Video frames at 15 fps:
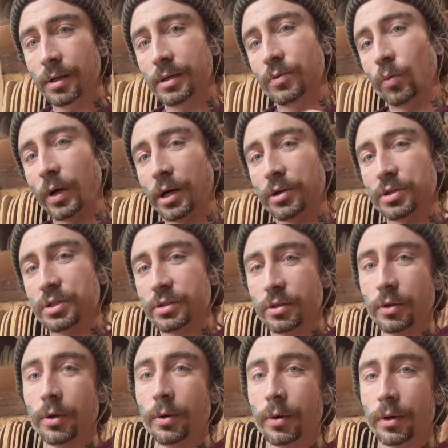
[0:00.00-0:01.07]
wears
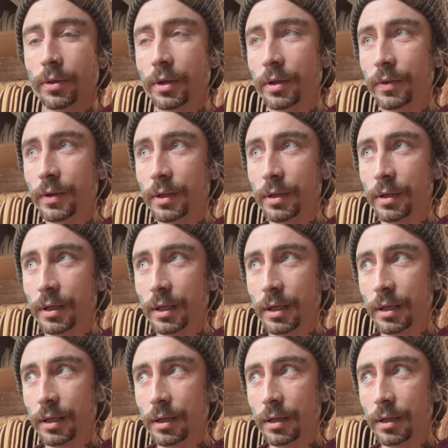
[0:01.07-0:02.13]
slower than the.
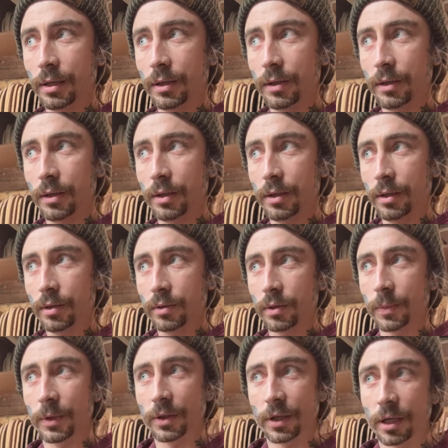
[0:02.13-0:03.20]

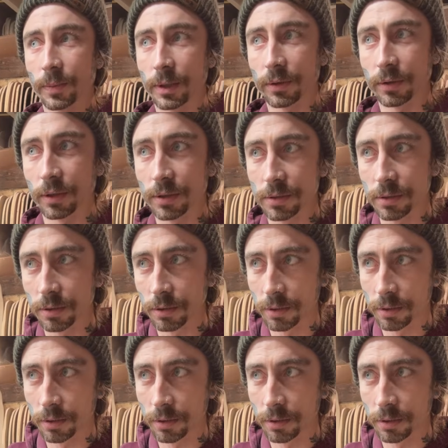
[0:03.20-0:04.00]
Let me think about this.